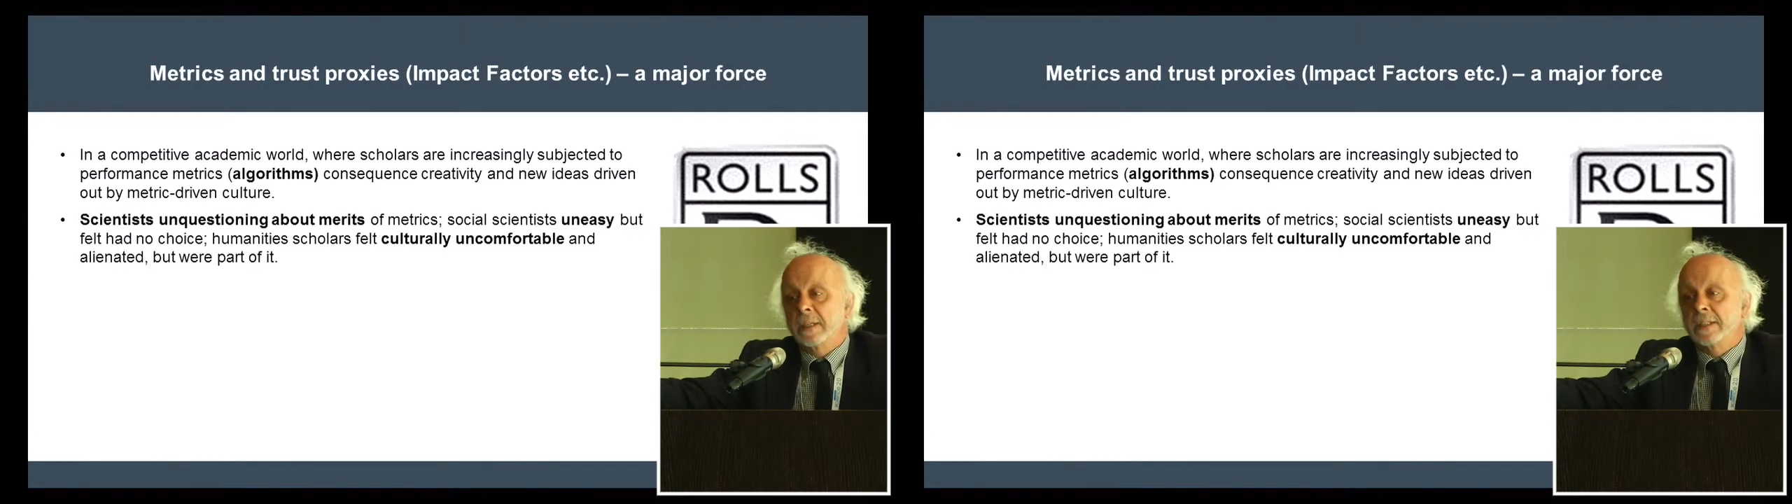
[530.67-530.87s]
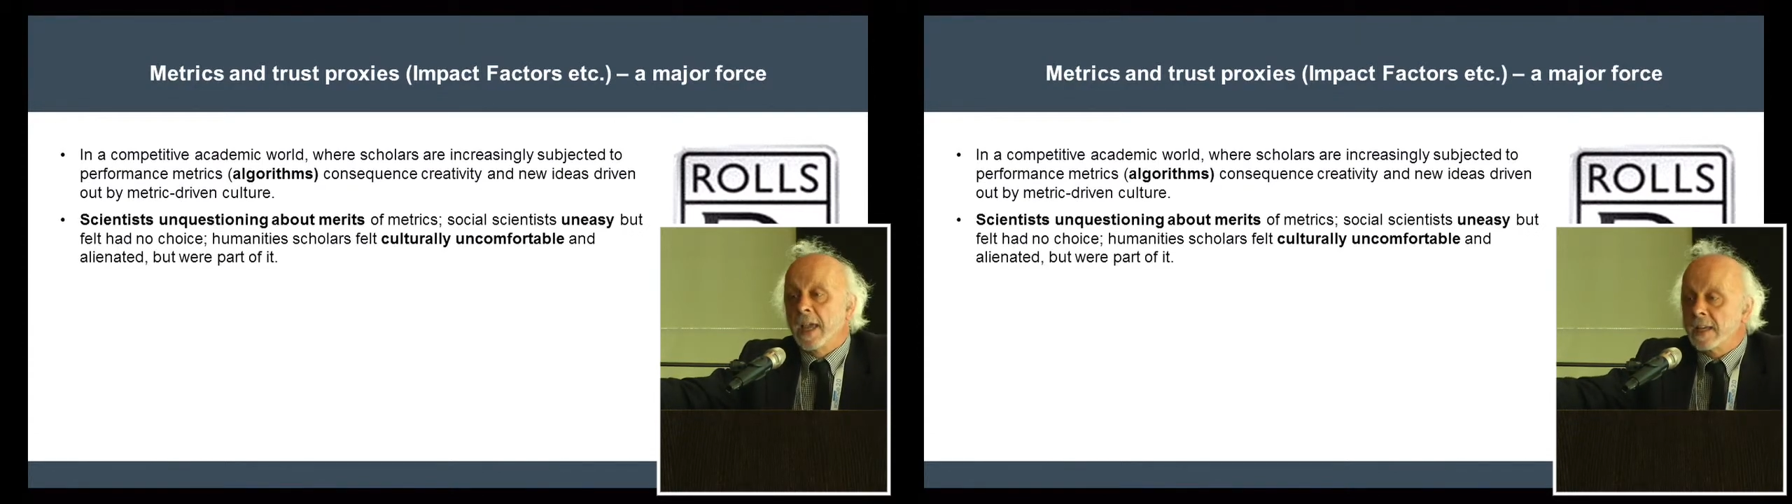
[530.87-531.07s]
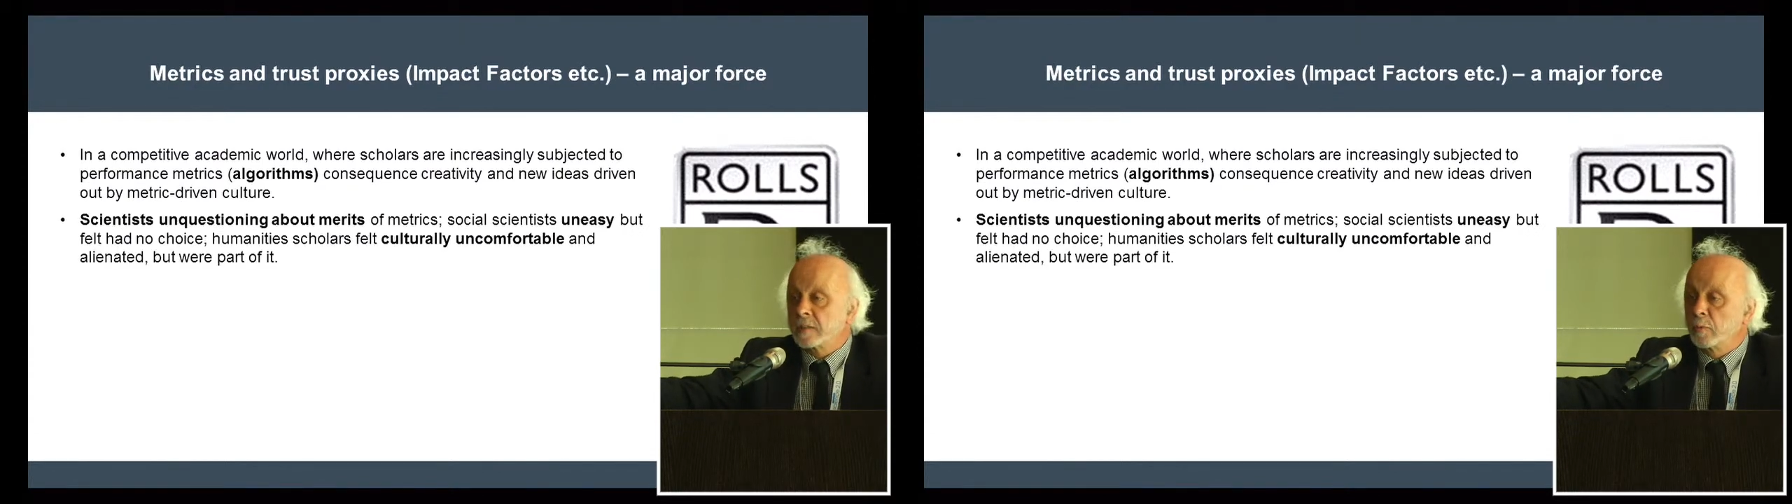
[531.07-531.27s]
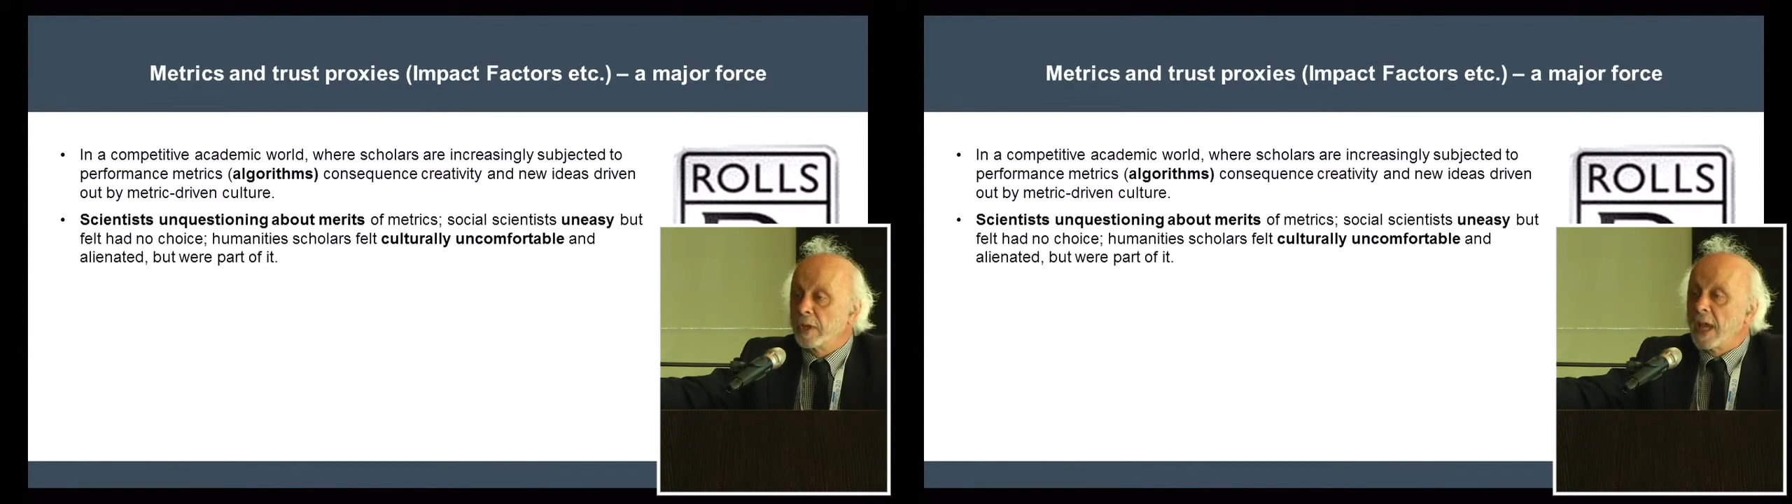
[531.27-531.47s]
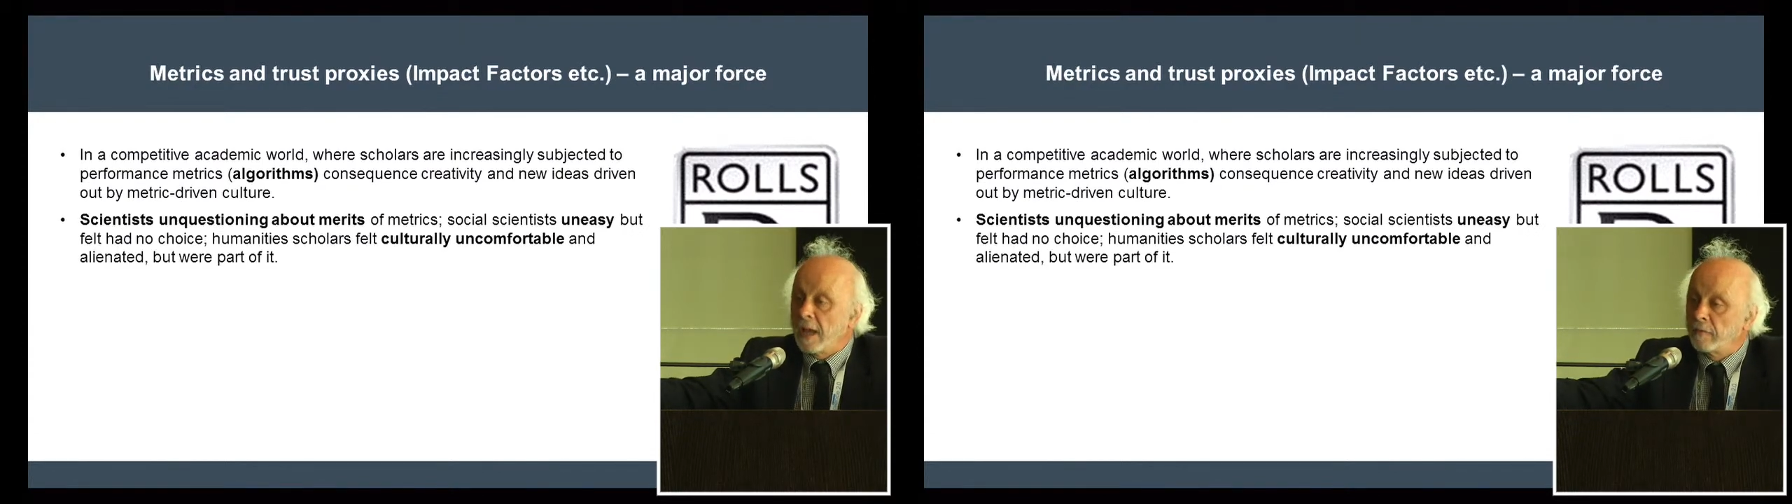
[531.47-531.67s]
yes,
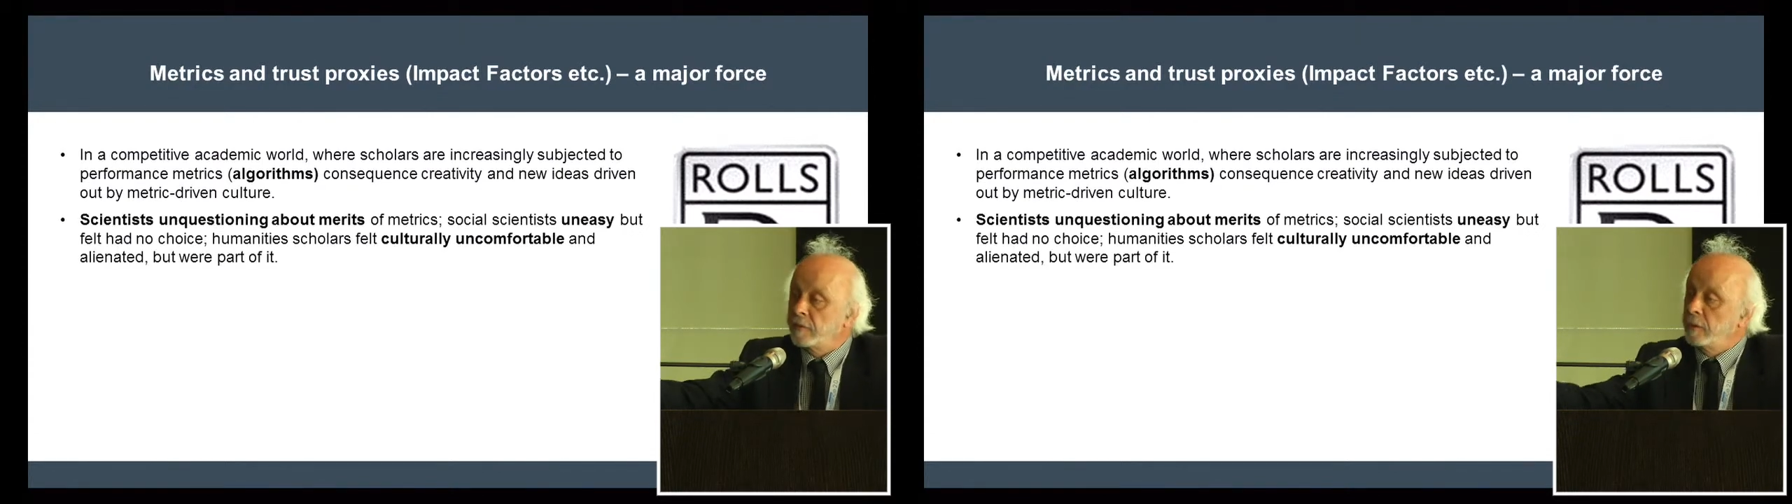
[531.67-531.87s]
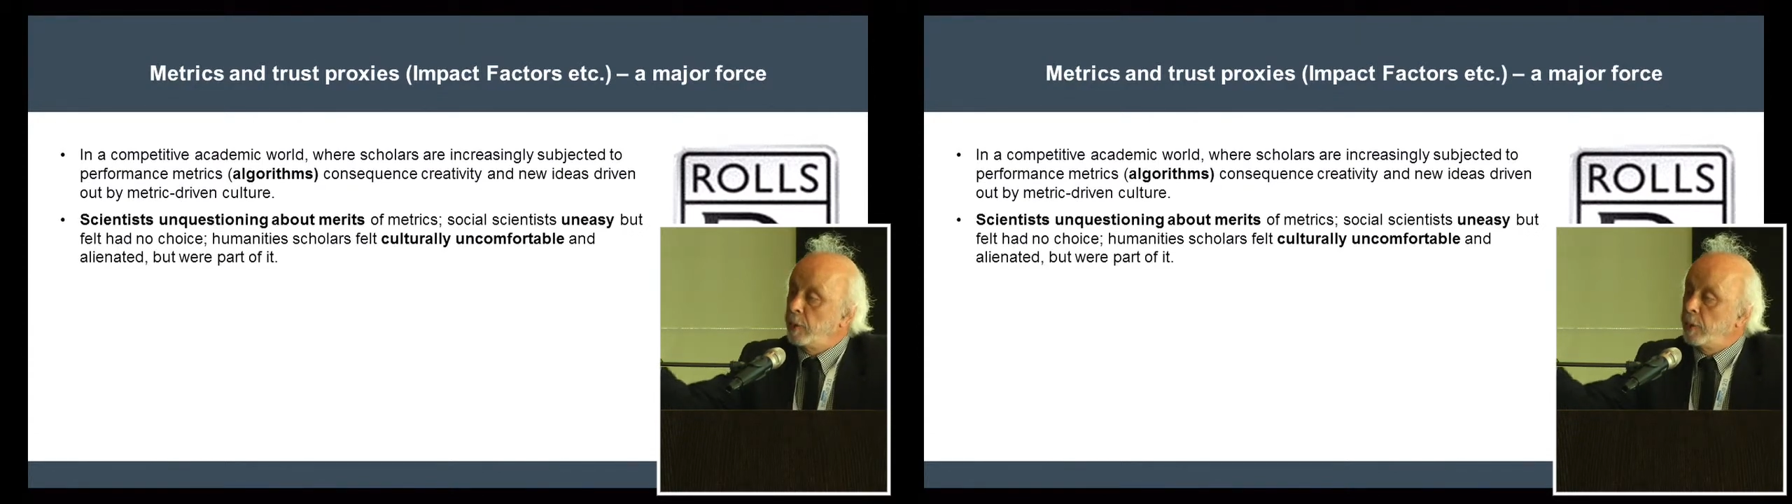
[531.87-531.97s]
we have to